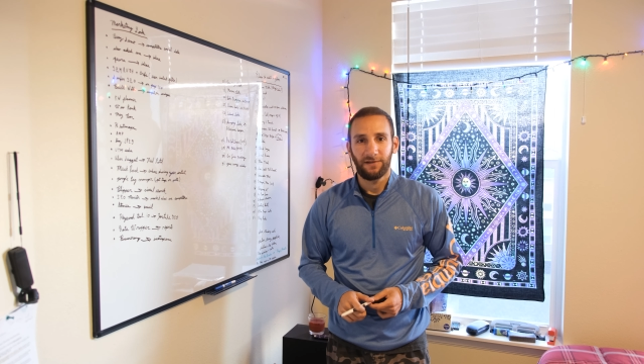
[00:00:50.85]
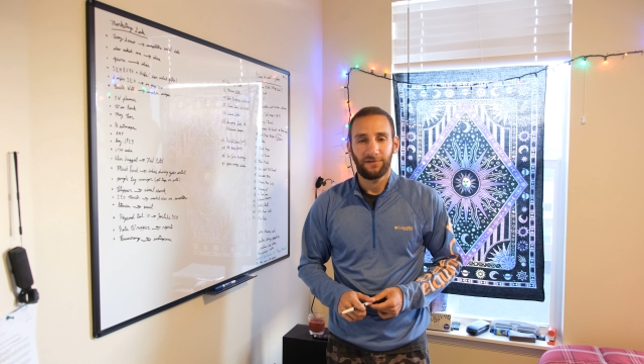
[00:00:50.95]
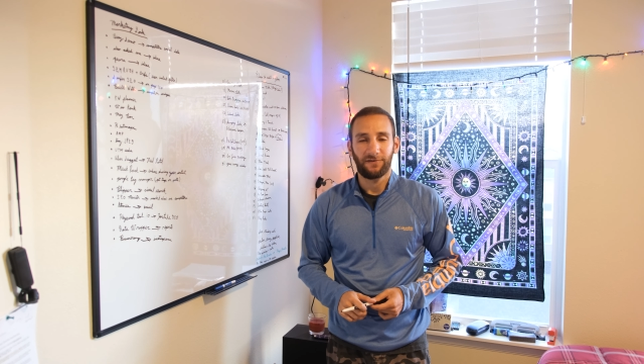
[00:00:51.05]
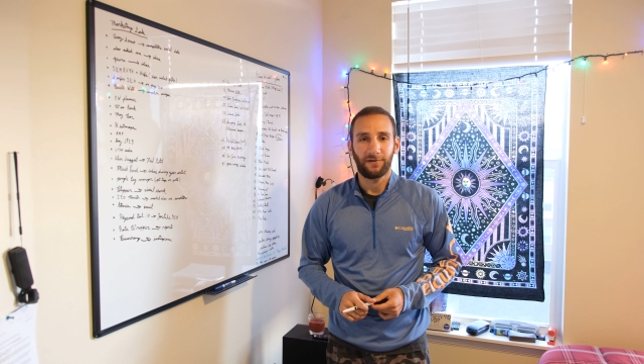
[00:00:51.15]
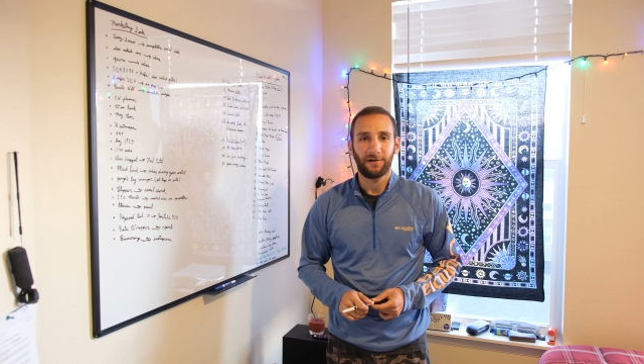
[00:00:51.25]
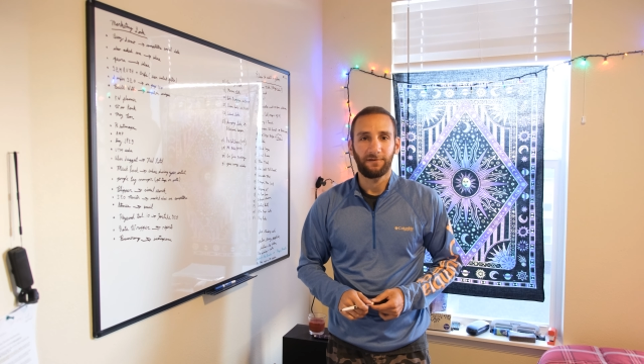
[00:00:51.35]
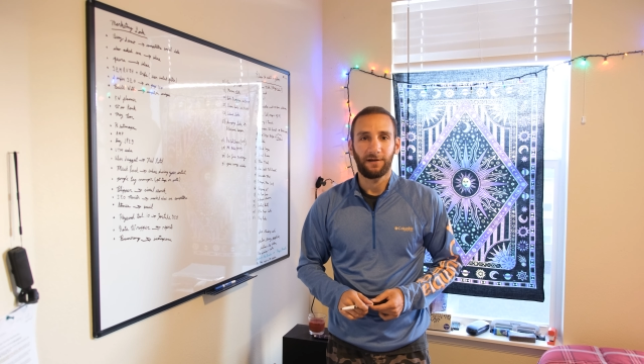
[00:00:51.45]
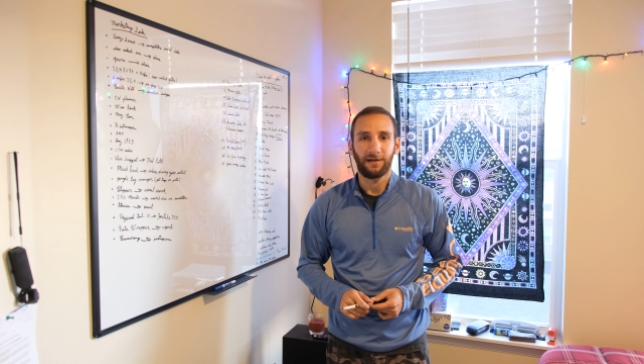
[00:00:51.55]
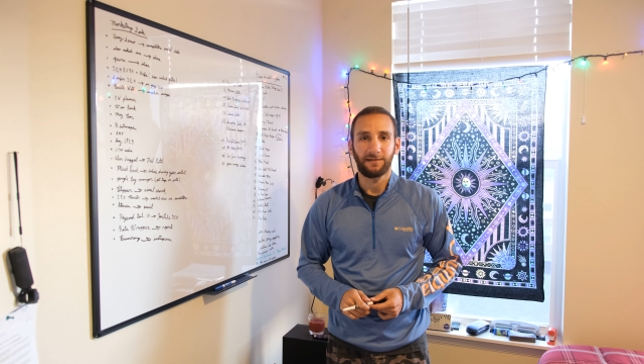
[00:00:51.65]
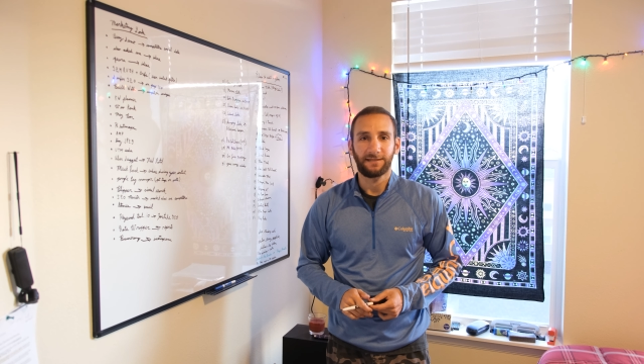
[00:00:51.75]
start
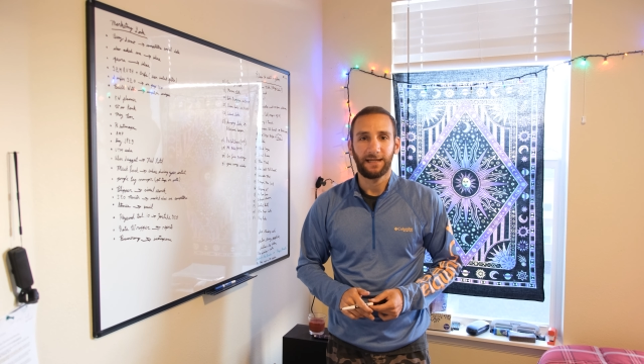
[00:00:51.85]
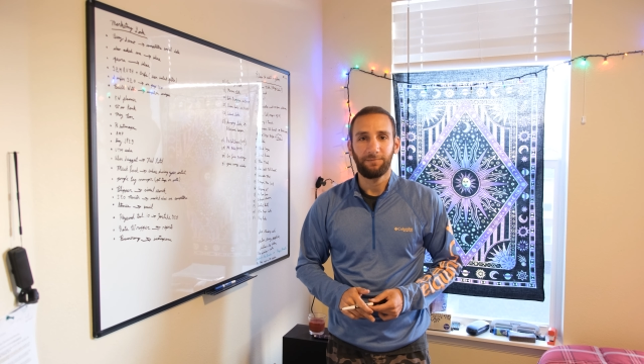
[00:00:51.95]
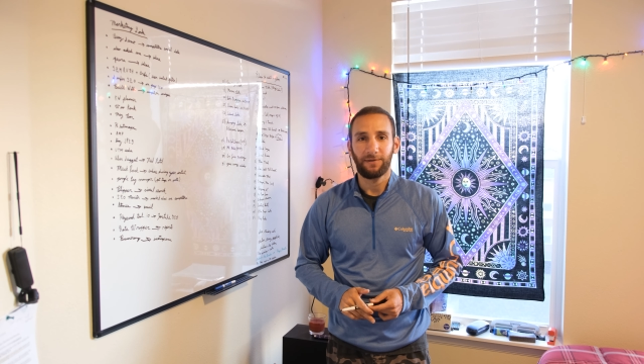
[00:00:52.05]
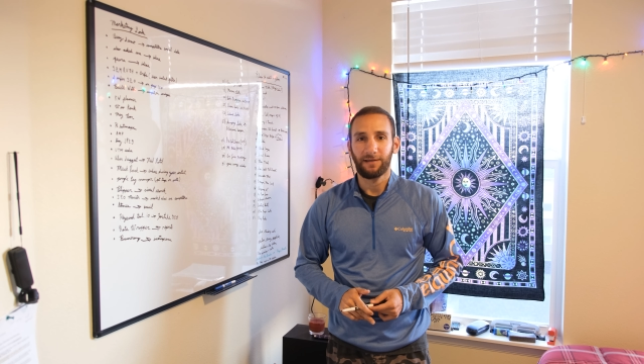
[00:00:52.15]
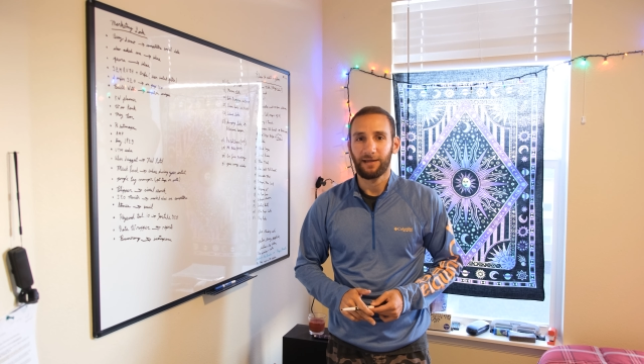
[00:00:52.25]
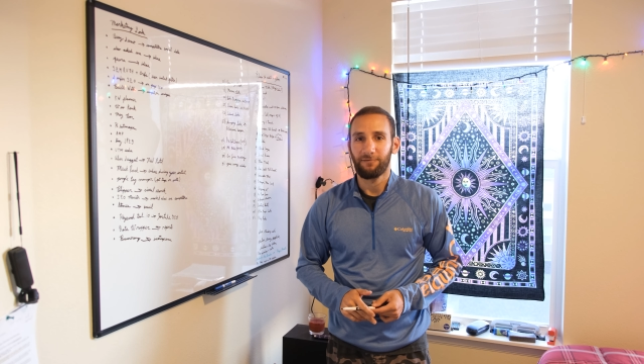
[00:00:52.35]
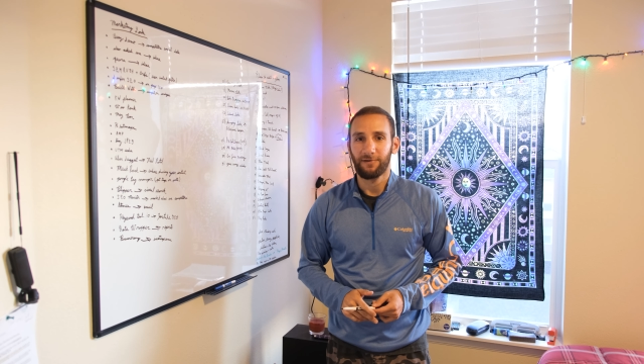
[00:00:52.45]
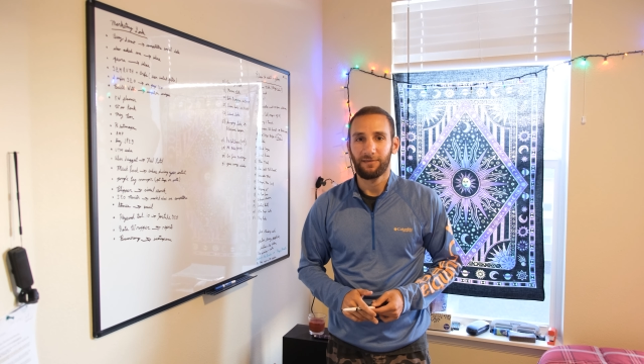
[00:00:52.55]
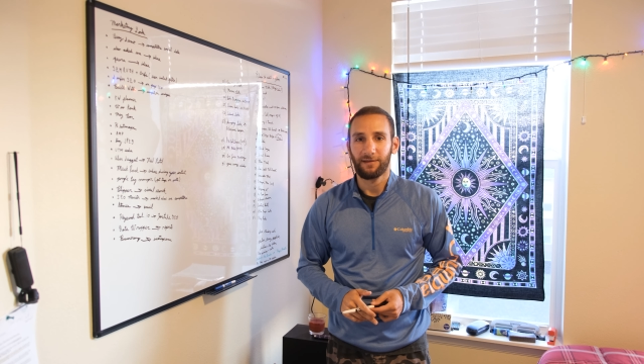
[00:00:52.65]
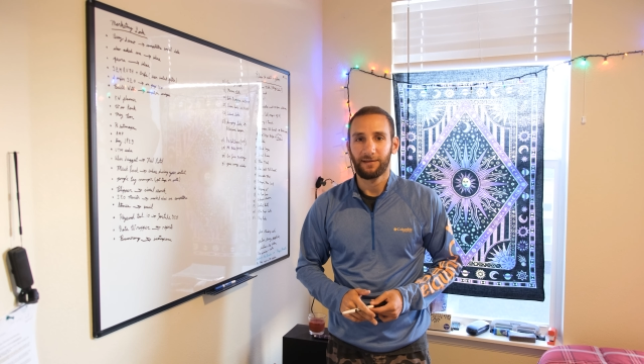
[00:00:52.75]
uh, taping
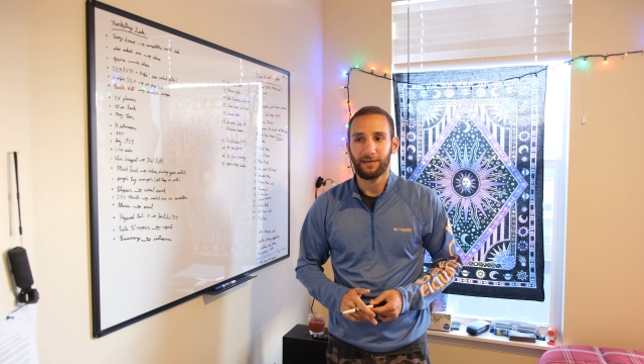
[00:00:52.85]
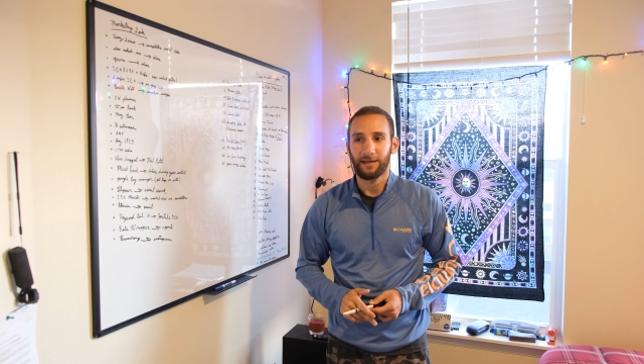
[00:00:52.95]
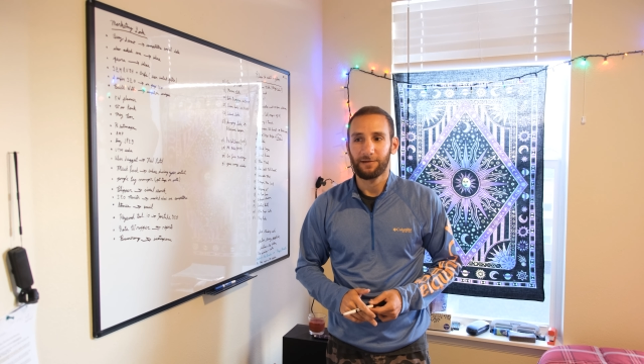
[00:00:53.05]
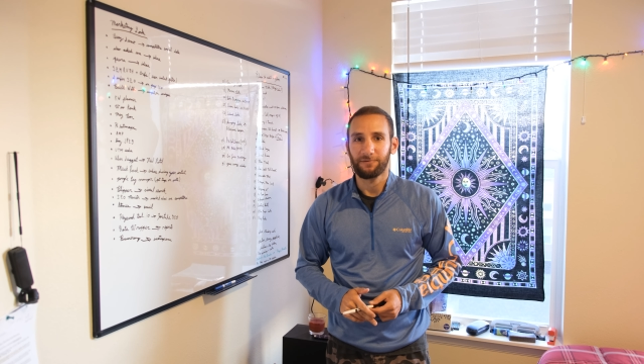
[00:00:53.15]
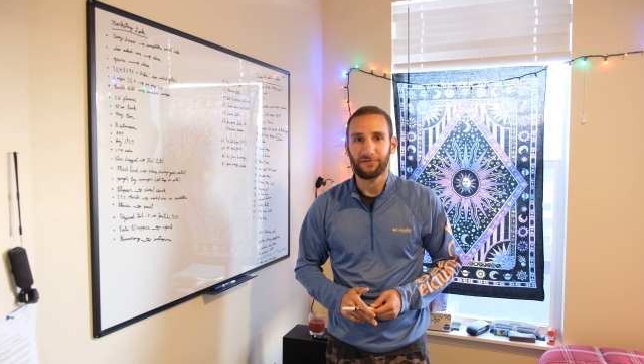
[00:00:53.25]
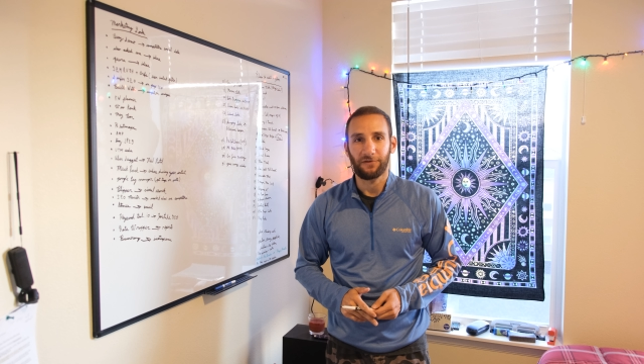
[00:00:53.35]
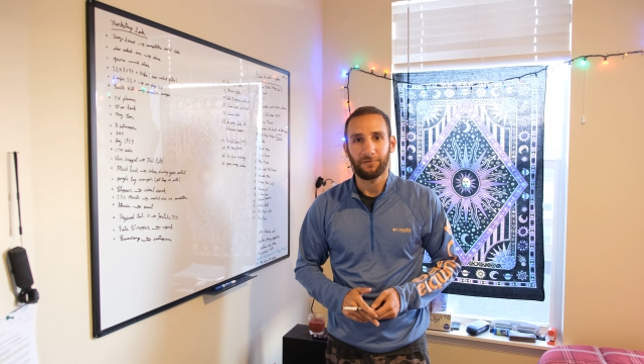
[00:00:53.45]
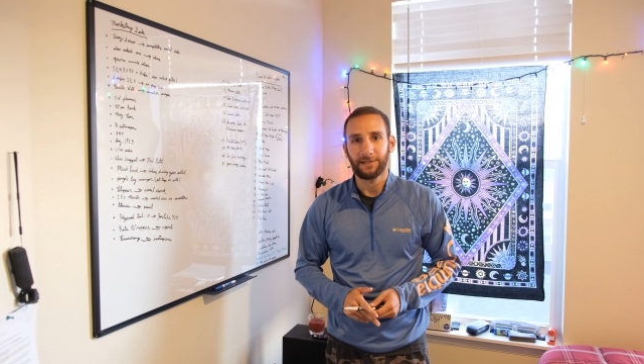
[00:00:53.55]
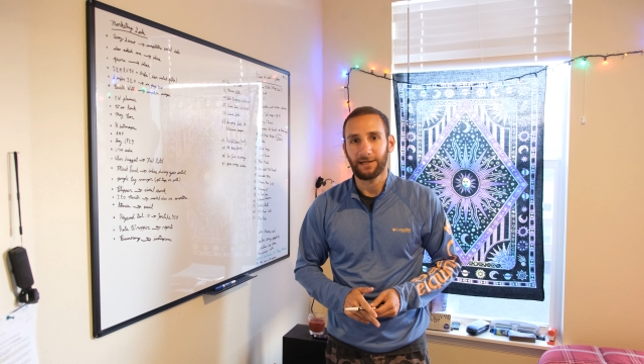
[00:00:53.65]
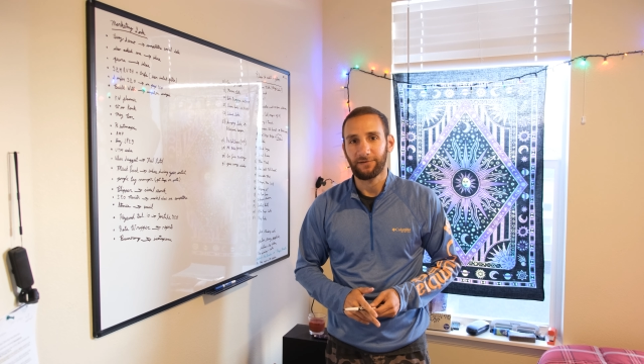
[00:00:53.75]
everything that I was
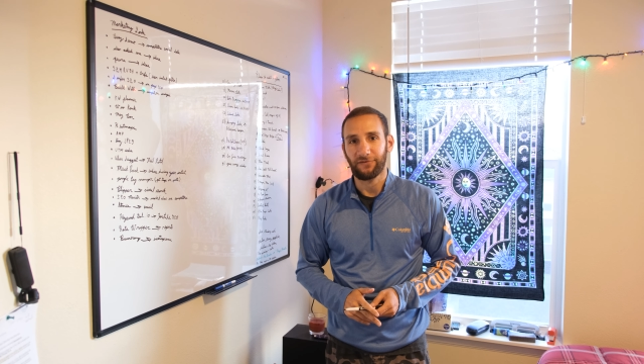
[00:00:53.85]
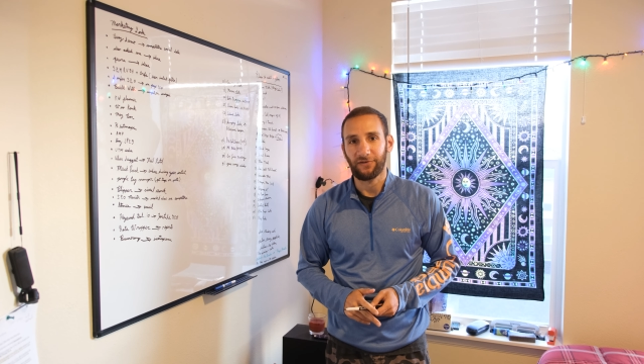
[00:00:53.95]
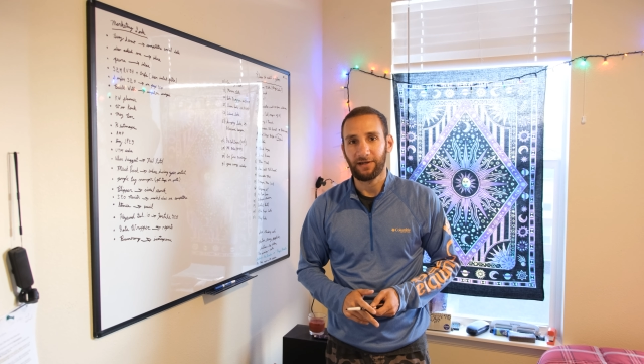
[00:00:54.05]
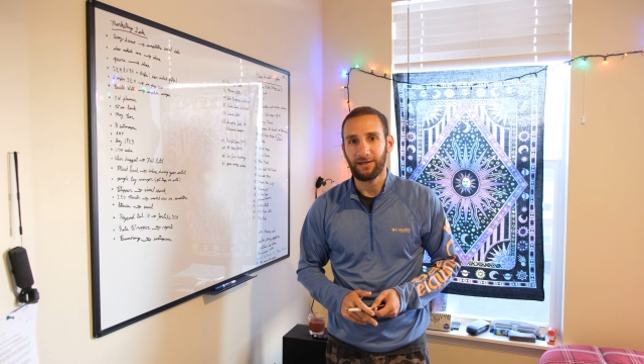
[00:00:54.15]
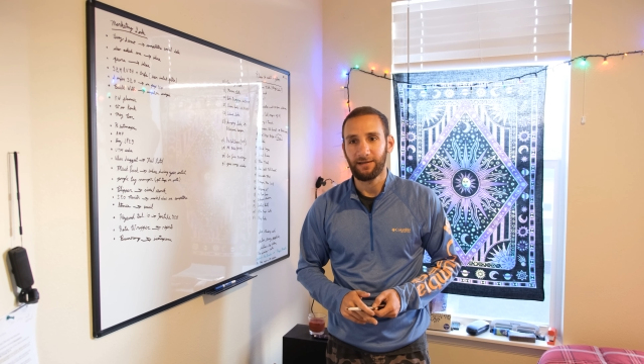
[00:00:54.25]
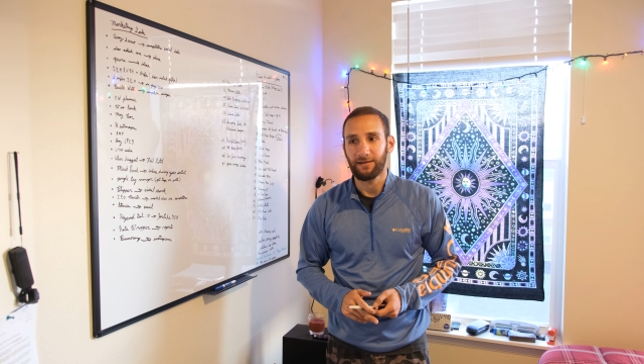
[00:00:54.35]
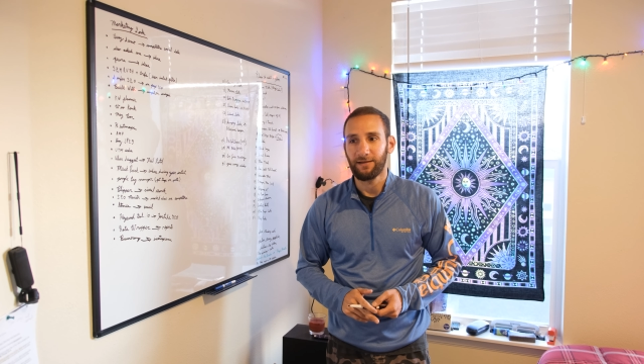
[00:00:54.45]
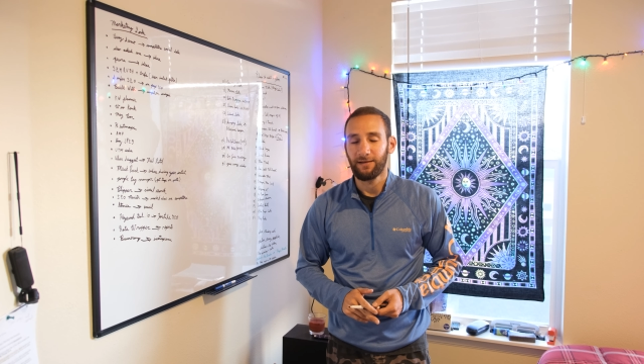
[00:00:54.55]
doing outside,